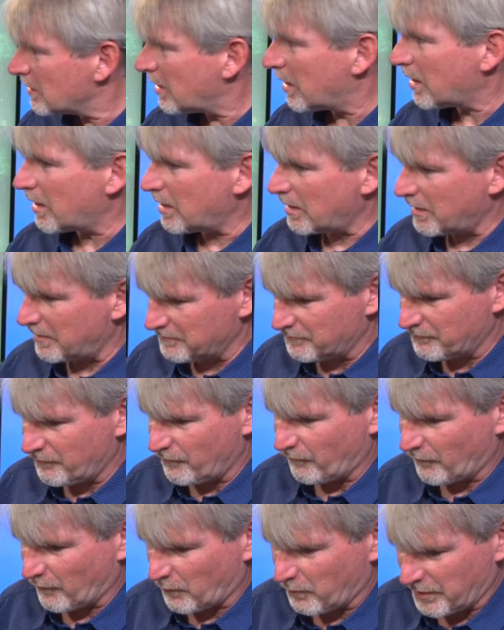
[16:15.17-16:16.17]
um,
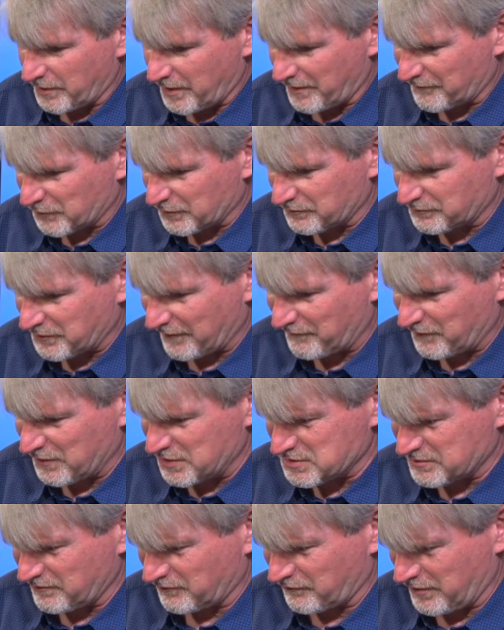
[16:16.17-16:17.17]
for whatever
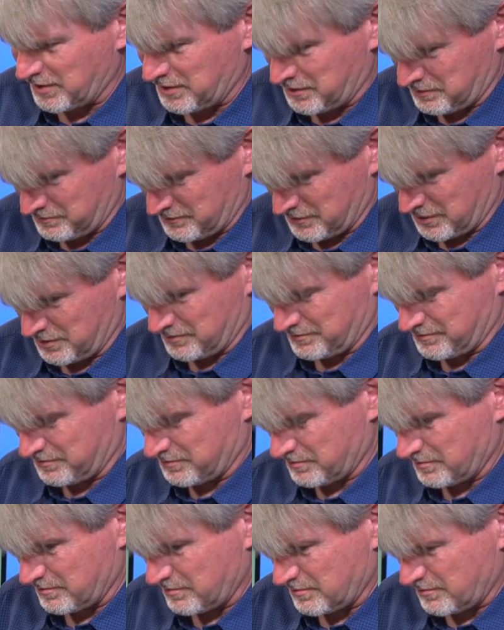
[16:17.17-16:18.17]
definition of green you,
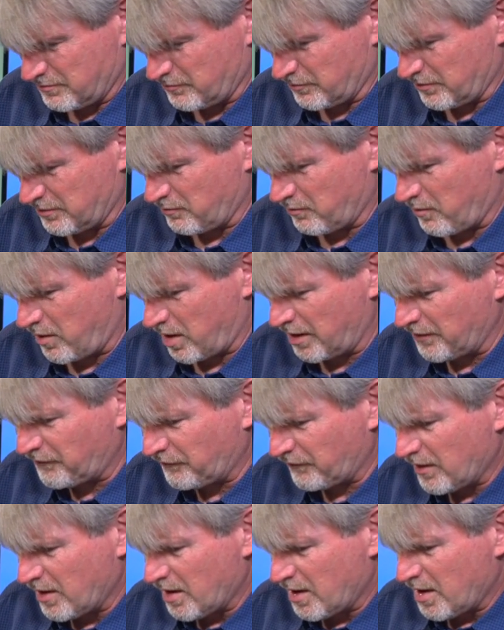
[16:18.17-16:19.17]
we want.